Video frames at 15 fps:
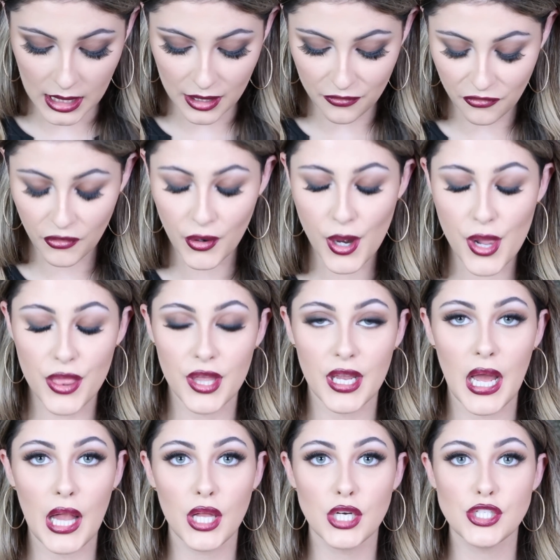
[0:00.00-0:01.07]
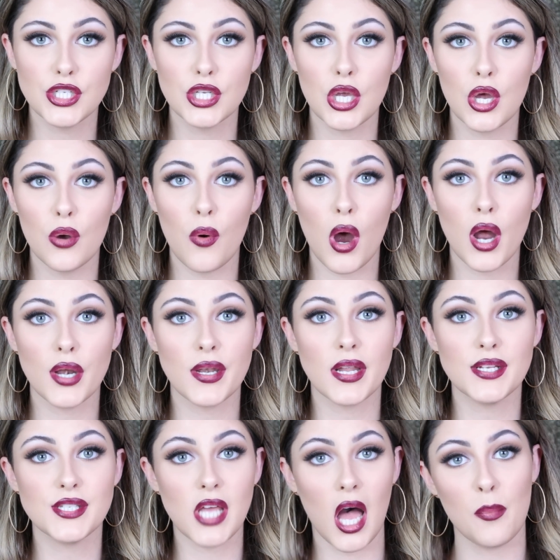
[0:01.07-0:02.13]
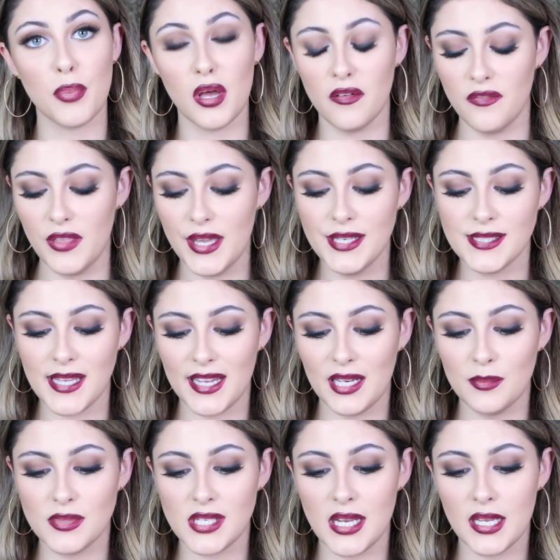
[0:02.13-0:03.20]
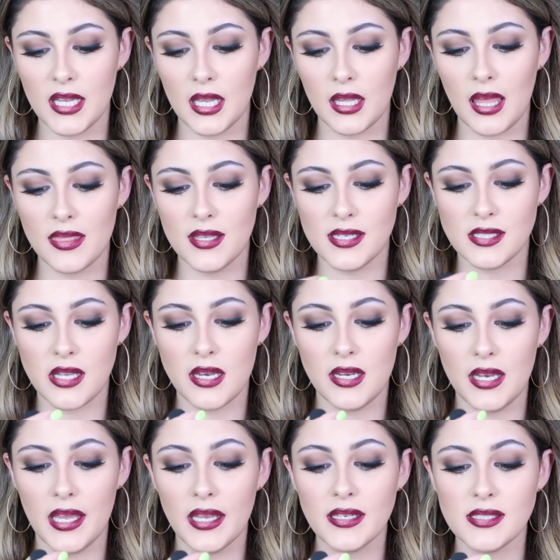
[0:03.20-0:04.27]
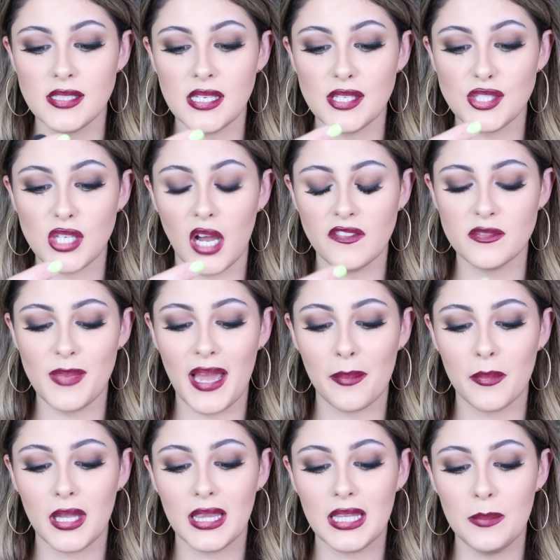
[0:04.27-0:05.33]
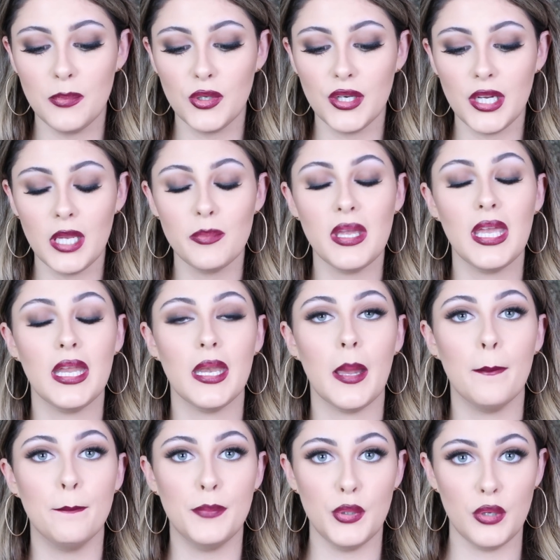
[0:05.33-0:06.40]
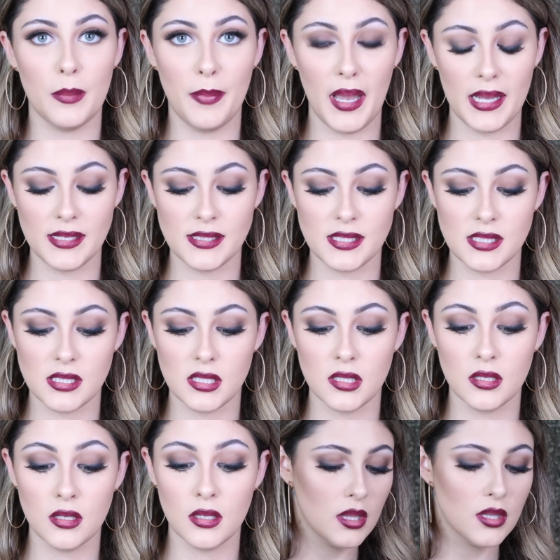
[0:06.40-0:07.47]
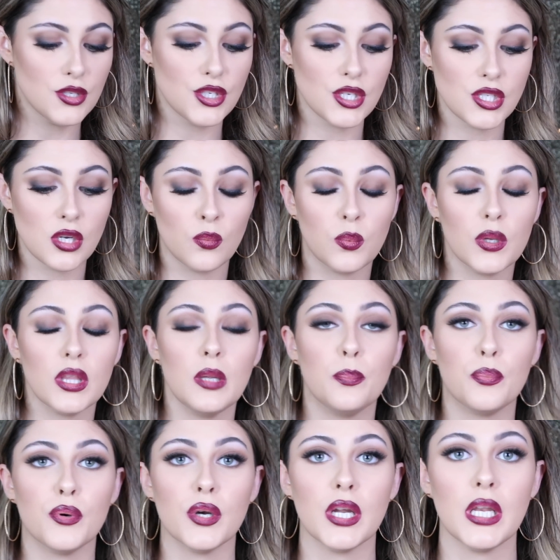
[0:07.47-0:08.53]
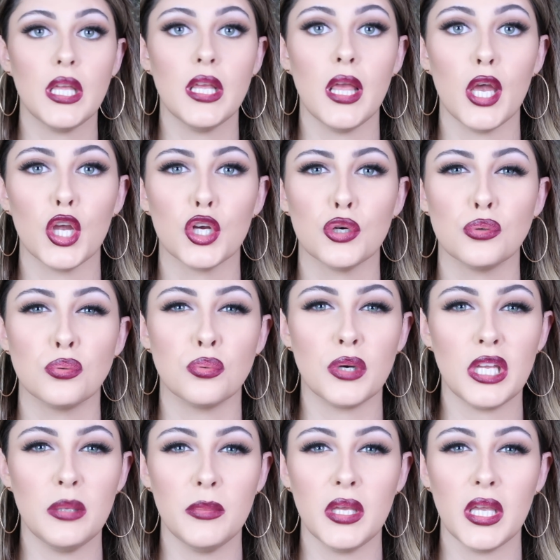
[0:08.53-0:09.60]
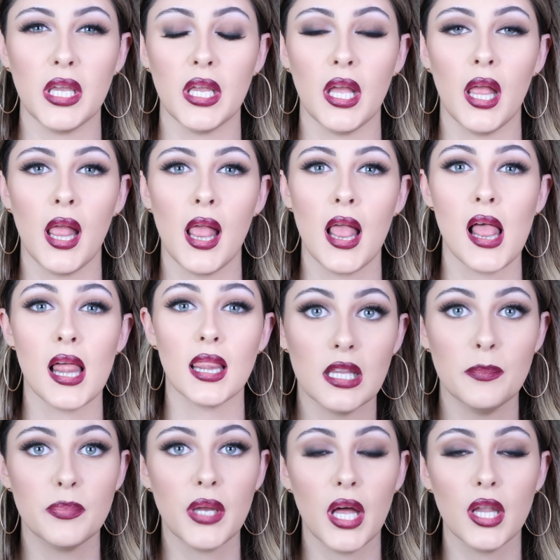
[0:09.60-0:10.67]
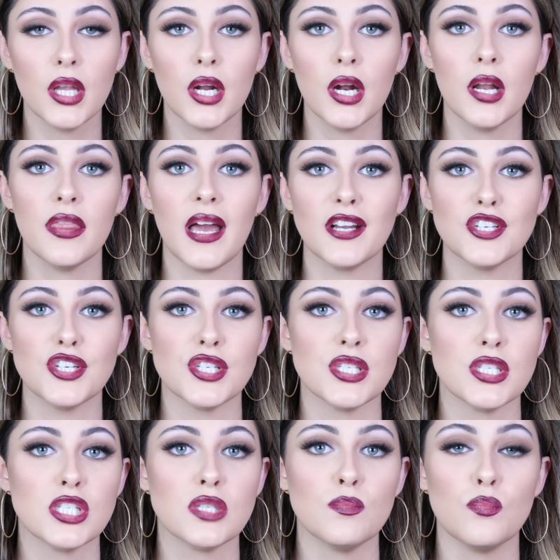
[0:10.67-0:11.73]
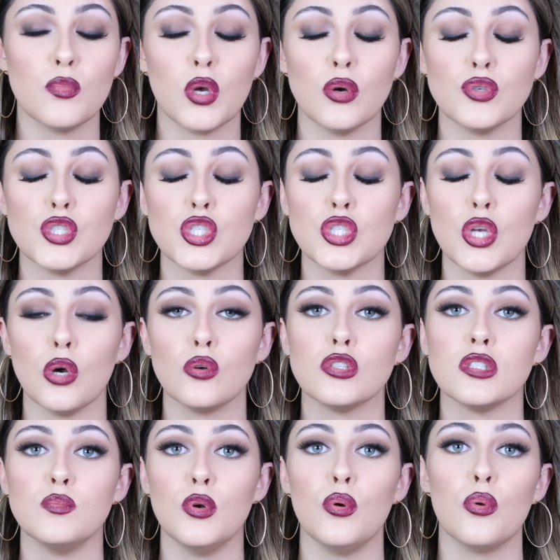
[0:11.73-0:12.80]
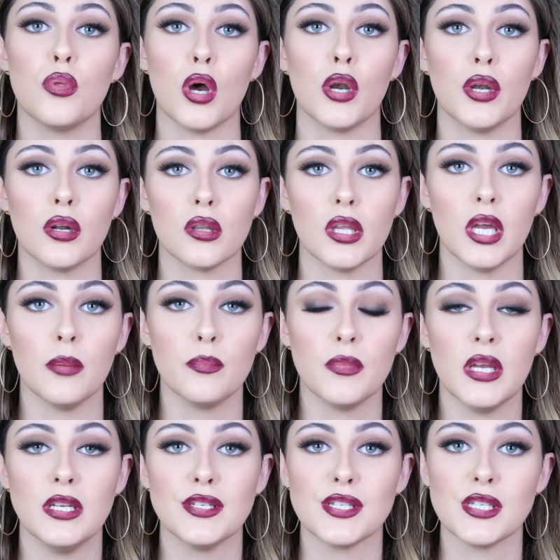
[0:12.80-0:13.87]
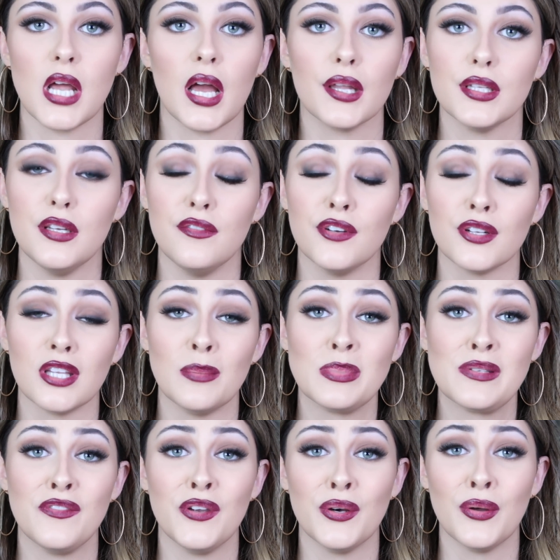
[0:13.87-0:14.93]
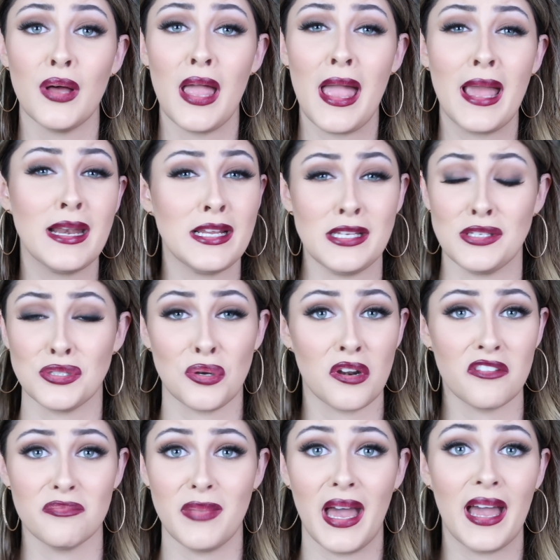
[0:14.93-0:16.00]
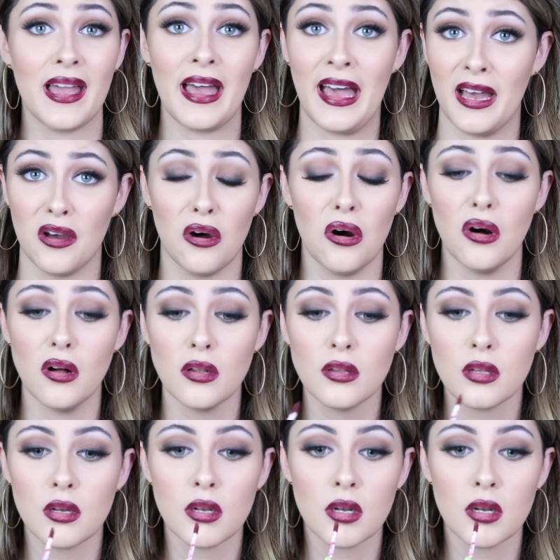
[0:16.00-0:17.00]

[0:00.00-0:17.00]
And then for the color to go on top of this, I am taking this NYX Soft Matte Lip Cream in Budapest. There's just a really pretty, creamy lip color that just goes so smooth on your lip and does not leave your lips feel any sort of matte at all.